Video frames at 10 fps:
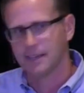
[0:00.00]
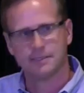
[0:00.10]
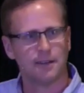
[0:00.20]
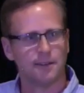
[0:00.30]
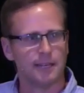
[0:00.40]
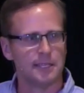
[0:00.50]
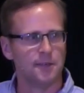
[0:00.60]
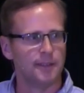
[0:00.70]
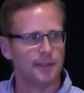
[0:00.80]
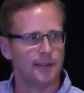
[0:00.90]
sounded like
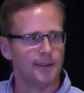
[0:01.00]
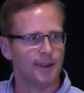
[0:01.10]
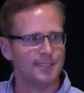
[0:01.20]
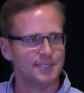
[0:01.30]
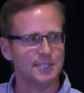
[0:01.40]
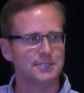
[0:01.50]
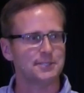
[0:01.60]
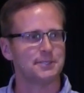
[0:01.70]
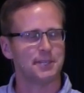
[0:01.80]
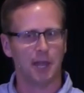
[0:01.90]
Yoda there, huh?
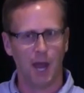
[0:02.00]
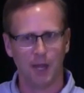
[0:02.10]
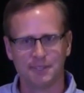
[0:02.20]
Jesus did not.